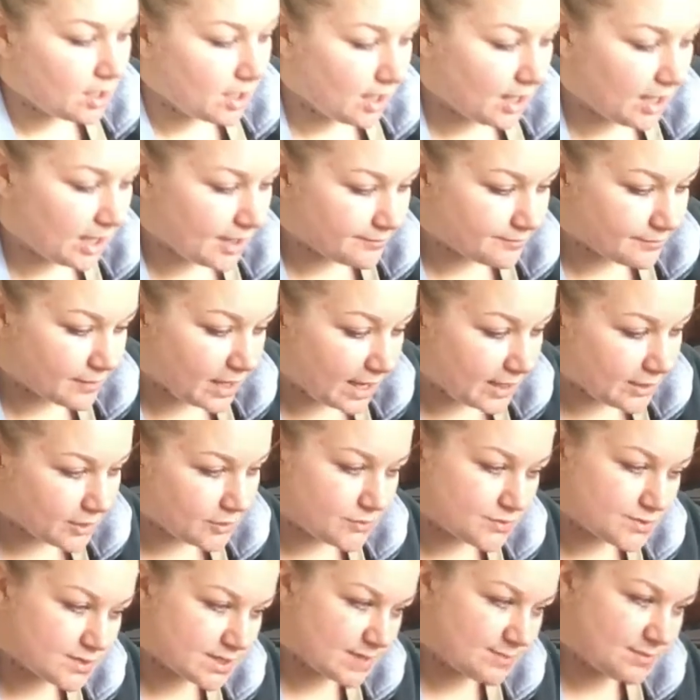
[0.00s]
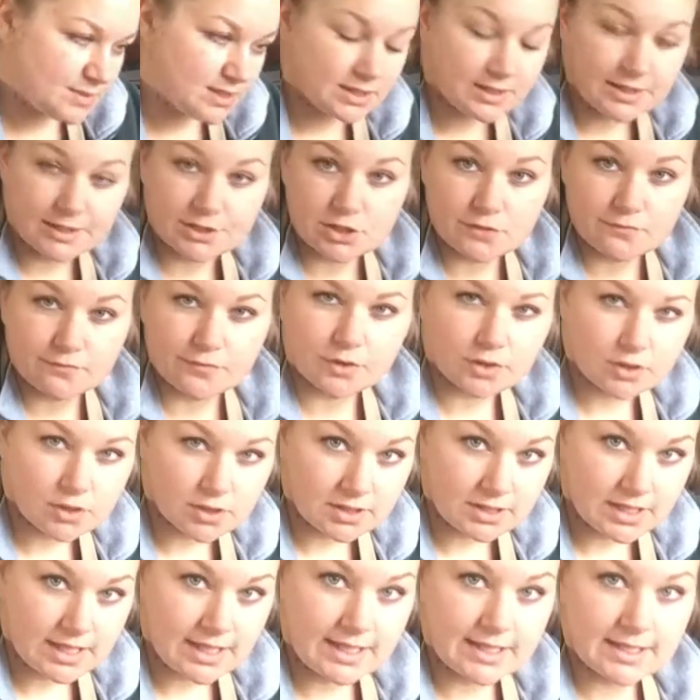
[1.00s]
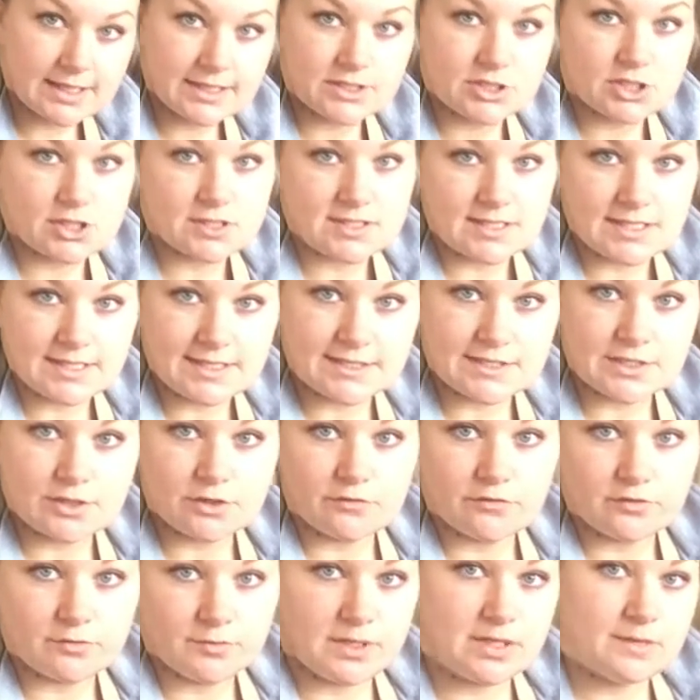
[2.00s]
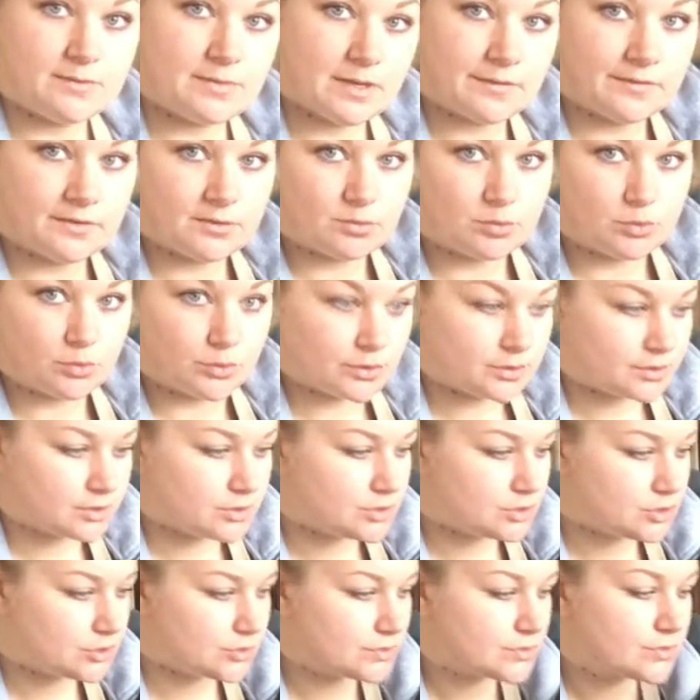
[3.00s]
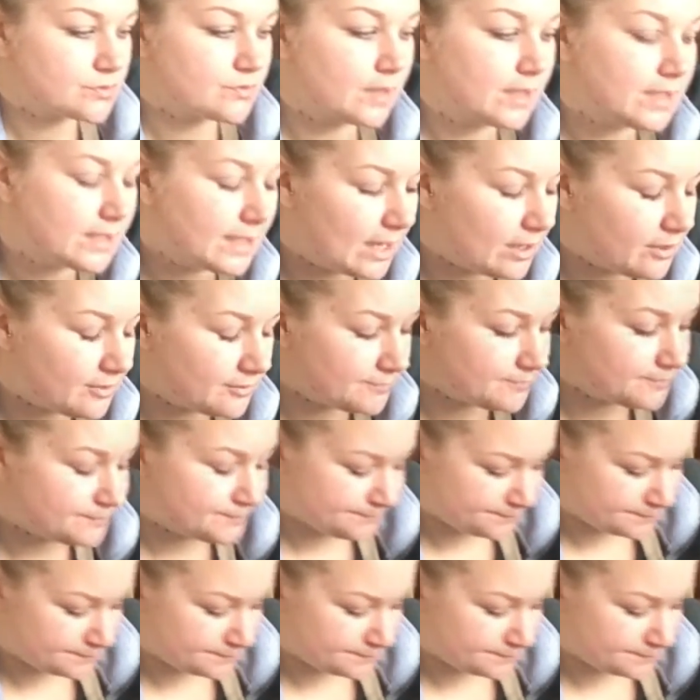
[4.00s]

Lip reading: I use them in the kitchen for cooking, and it's just easier for me to be able to pour the juice right out.